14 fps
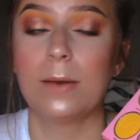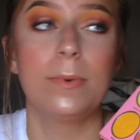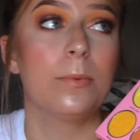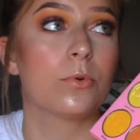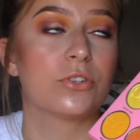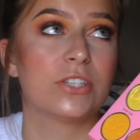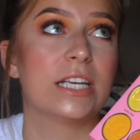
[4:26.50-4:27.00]
of
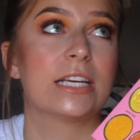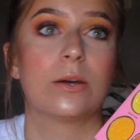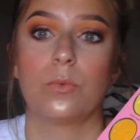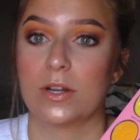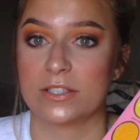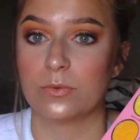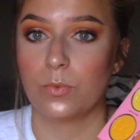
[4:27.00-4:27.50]
people were saying it
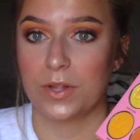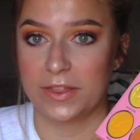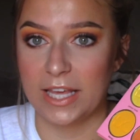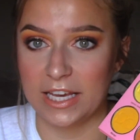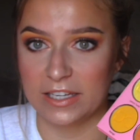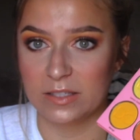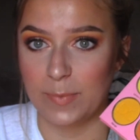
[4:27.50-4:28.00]
wasn't what
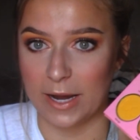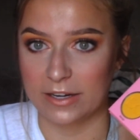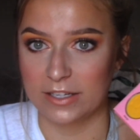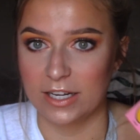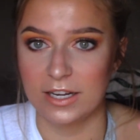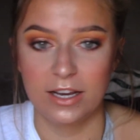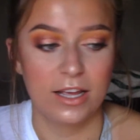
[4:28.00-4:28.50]
they
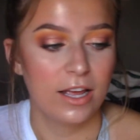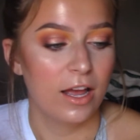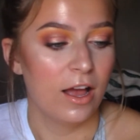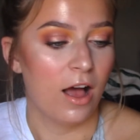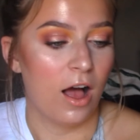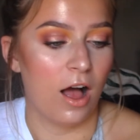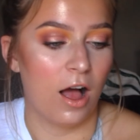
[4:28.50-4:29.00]
expected,
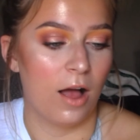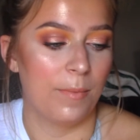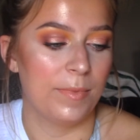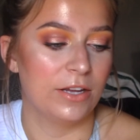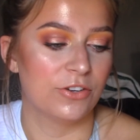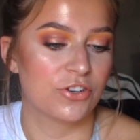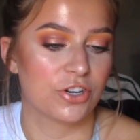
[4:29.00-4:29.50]

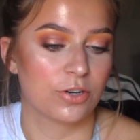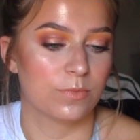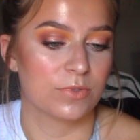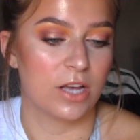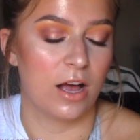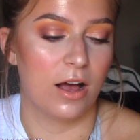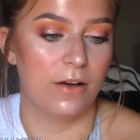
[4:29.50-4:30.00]
in
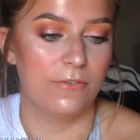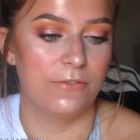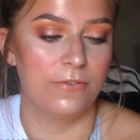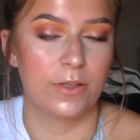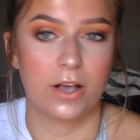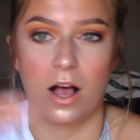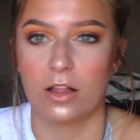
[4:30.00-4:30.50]
terms of
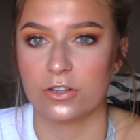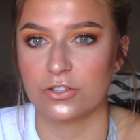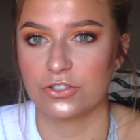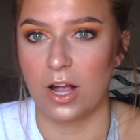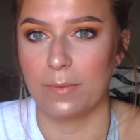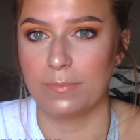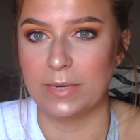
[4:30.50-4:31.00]
the colors
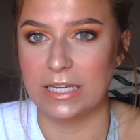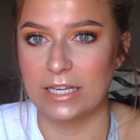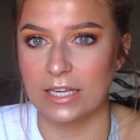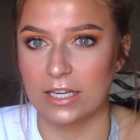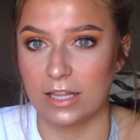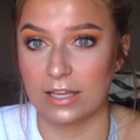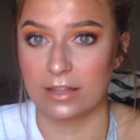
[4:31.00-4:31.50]
not
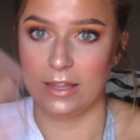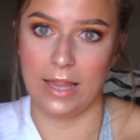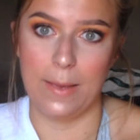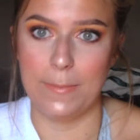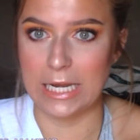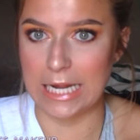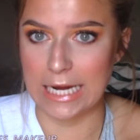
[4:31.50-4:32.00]
being like
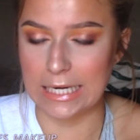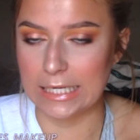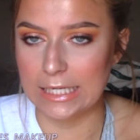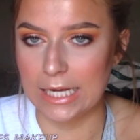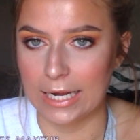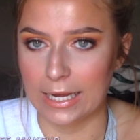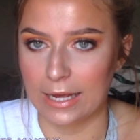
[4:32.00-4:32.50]

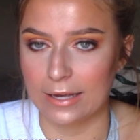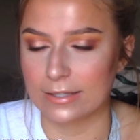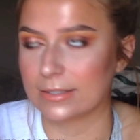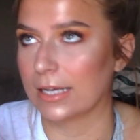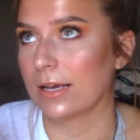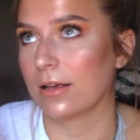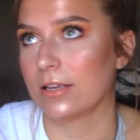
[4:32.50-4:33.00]
lemonade-y, I guess,
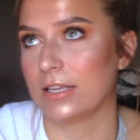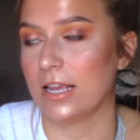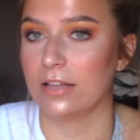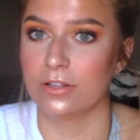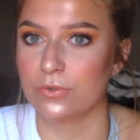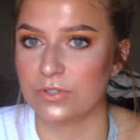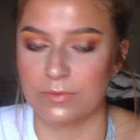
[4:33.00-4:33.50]
like
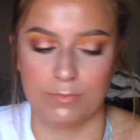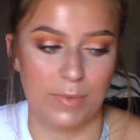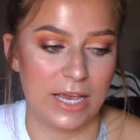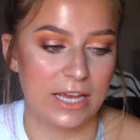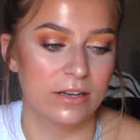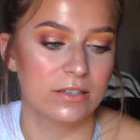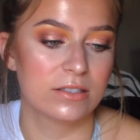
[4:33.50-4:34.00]
yellows and
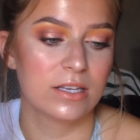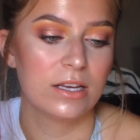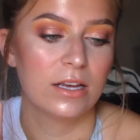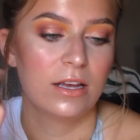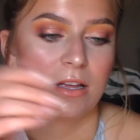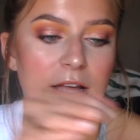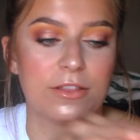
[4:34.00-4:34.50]
pinks.
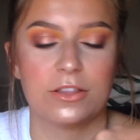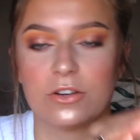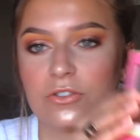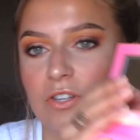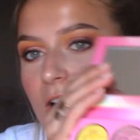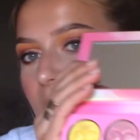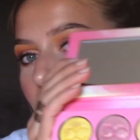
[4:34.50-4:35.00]
That
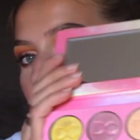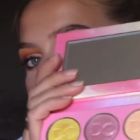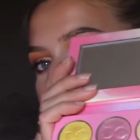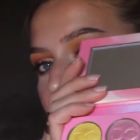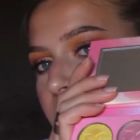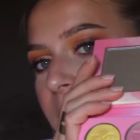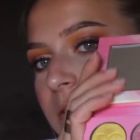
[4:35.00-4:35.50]
there's like a couple
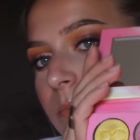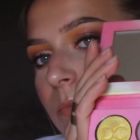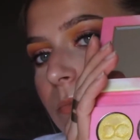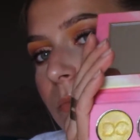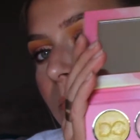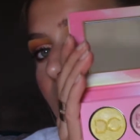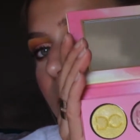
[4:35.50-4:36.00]
different
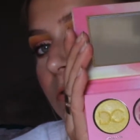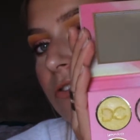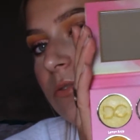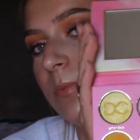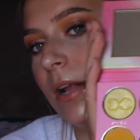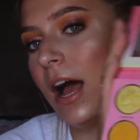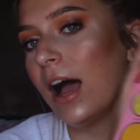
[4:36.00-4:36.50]
colors,
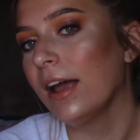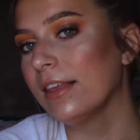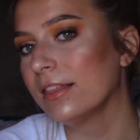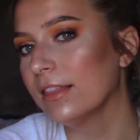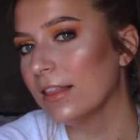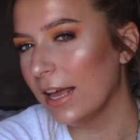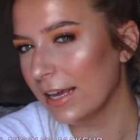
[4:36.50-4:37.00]
but
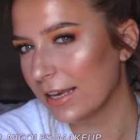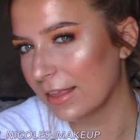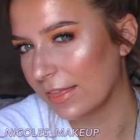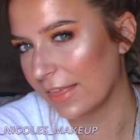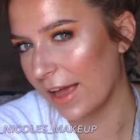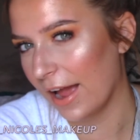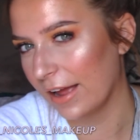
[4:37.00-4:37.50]
I like
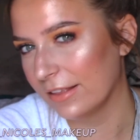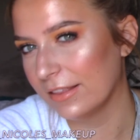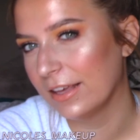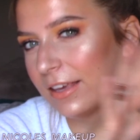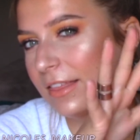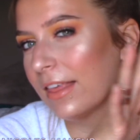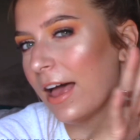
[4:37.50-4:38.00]
that.
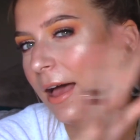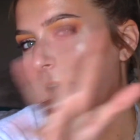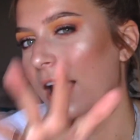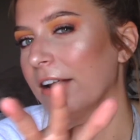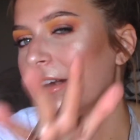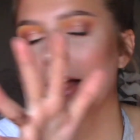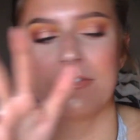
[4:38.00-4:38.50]
Like, that,
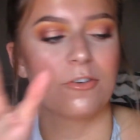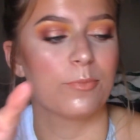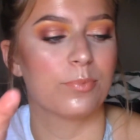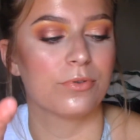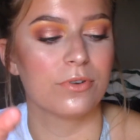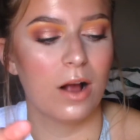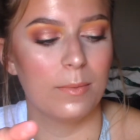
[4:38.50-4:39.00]
I didn't have a
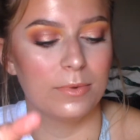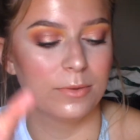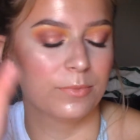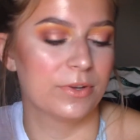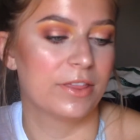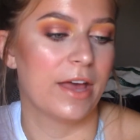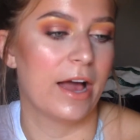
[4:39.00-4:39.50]
problem
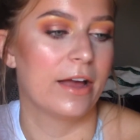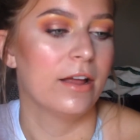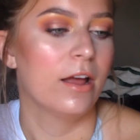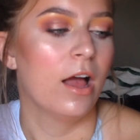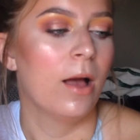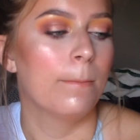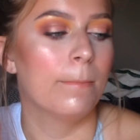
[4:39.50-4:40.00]
with that.
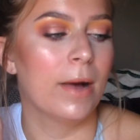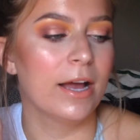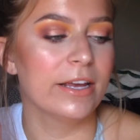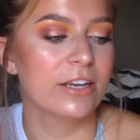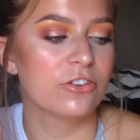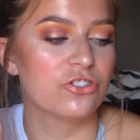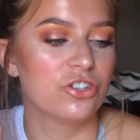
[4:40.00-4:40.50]
My
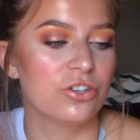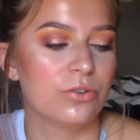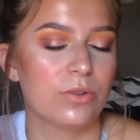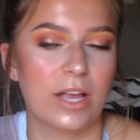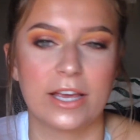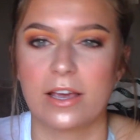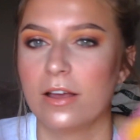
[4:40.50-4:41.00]
issue,
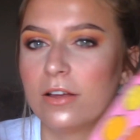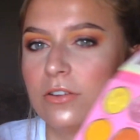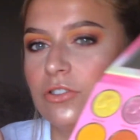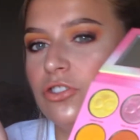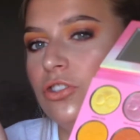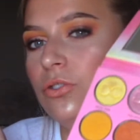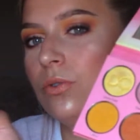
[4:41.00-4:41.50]
like,
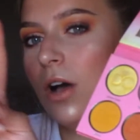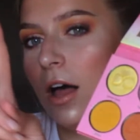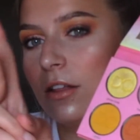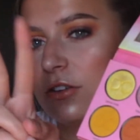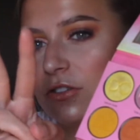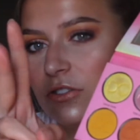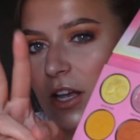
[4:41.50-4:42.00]
2
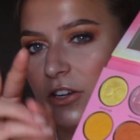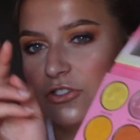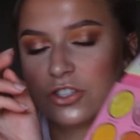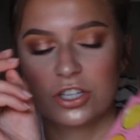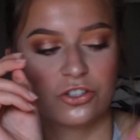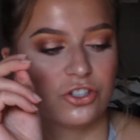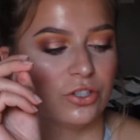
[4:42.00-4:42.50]
color selection
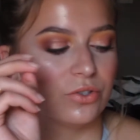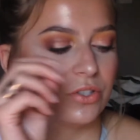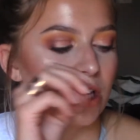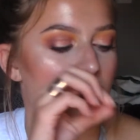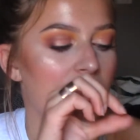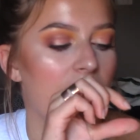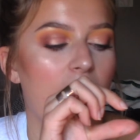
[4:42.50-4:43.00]
issues.
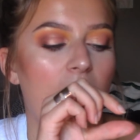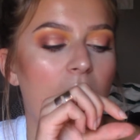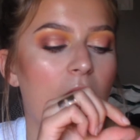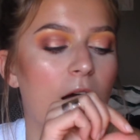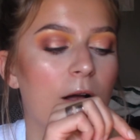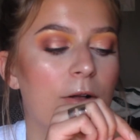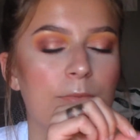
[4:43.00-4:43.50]

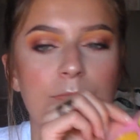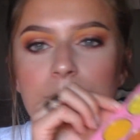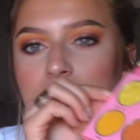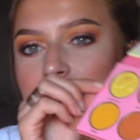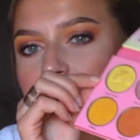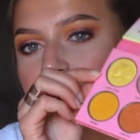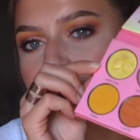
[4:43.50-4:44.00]

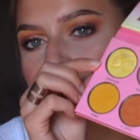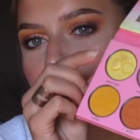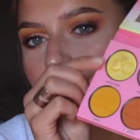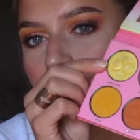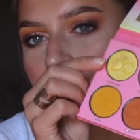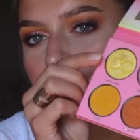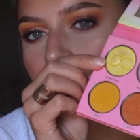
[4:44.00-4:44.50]
This
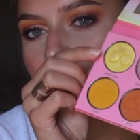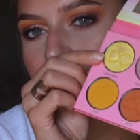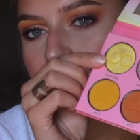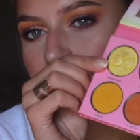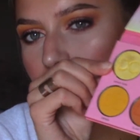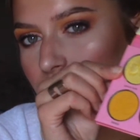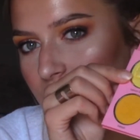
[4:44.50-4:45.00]
one, I've
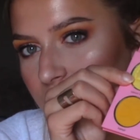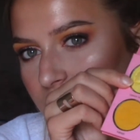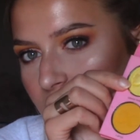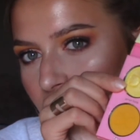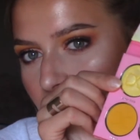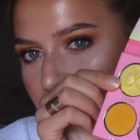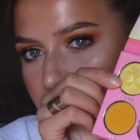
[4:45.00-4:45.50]
learned
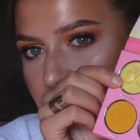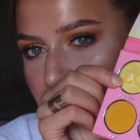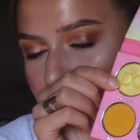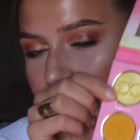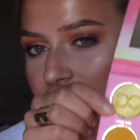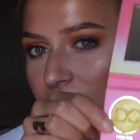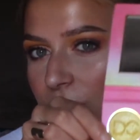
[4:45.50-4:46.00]
that I
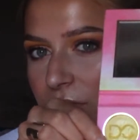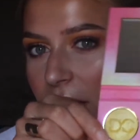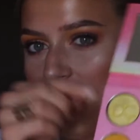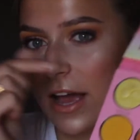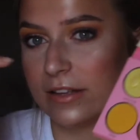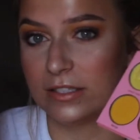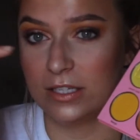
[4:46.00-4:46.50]
can use
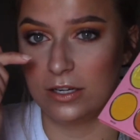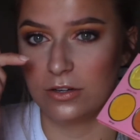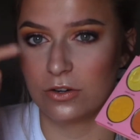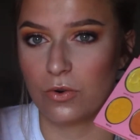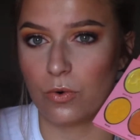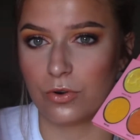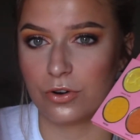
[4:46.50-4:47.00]
that as an inner
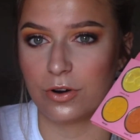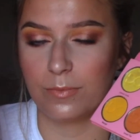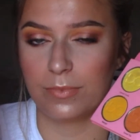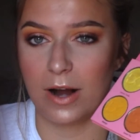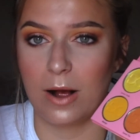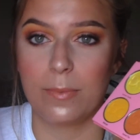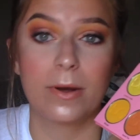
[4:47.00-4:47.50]
corner and
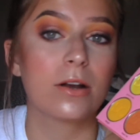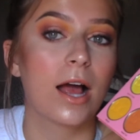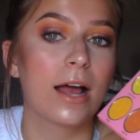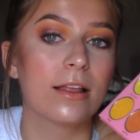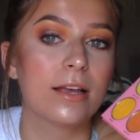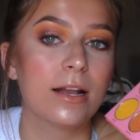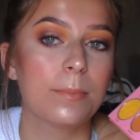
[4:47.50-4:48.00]
brow bone
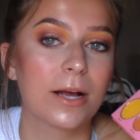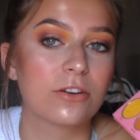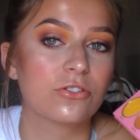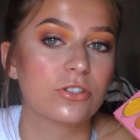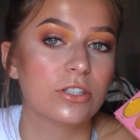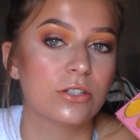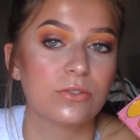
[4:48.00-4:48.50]
highlight. I'm
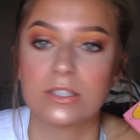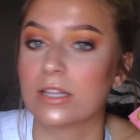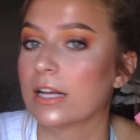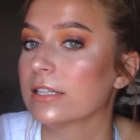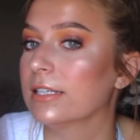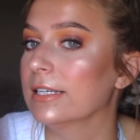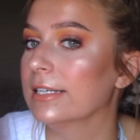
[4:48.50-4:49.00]
actually using
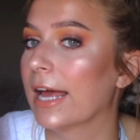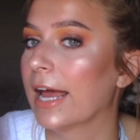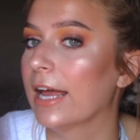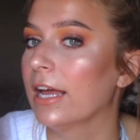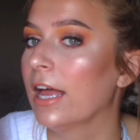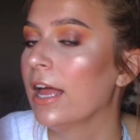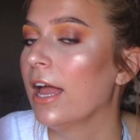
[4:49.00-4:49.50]
that
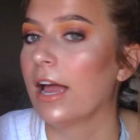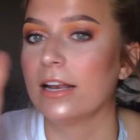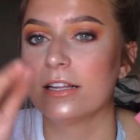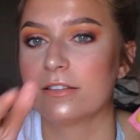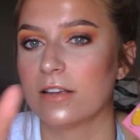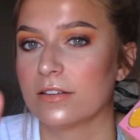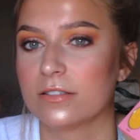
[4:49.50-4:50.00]
today, and it
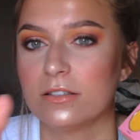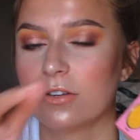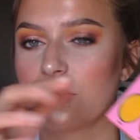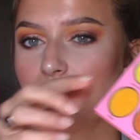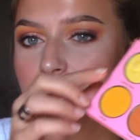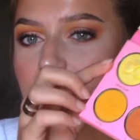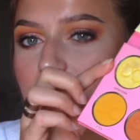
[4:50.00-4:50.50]
doesn't look
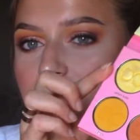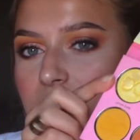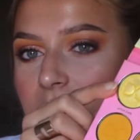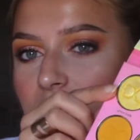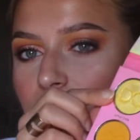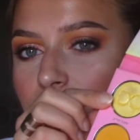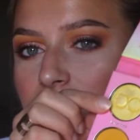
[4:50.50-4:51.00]
weird. Like,
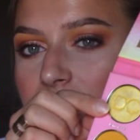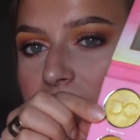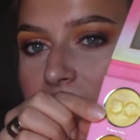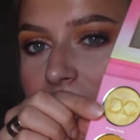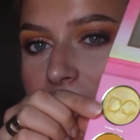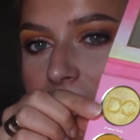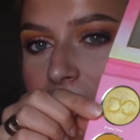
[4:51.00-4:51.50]
you wouldn't
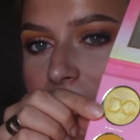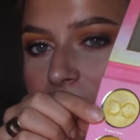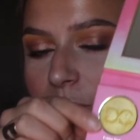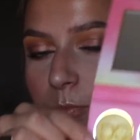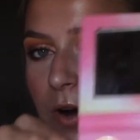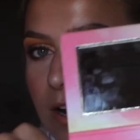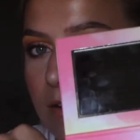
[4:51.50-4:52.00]
think that this
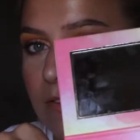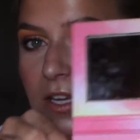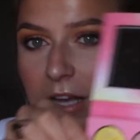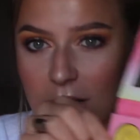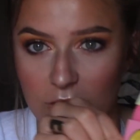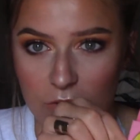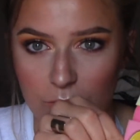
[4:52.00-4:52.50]
bright of a
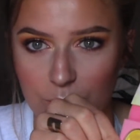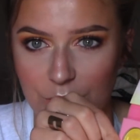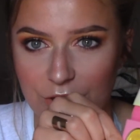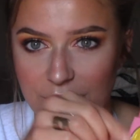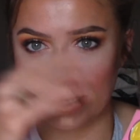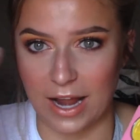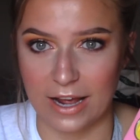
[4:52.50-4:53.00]
yellow would
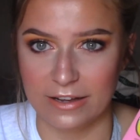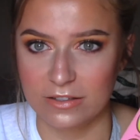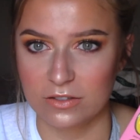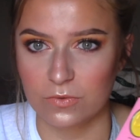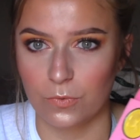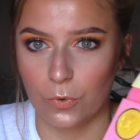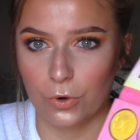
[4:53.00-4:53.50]
look nice
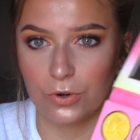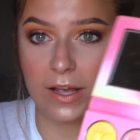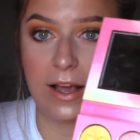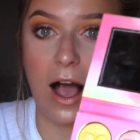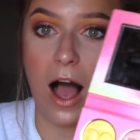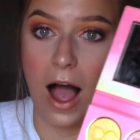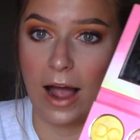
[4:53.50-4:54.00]
for, like,
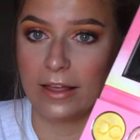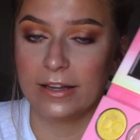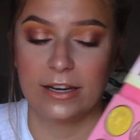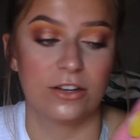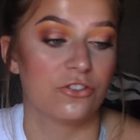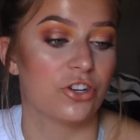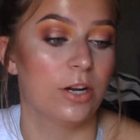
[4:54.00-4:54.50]
a
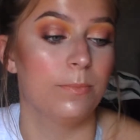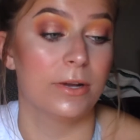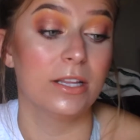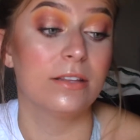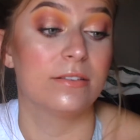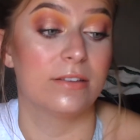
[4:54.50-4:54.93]
highlighting shade, but it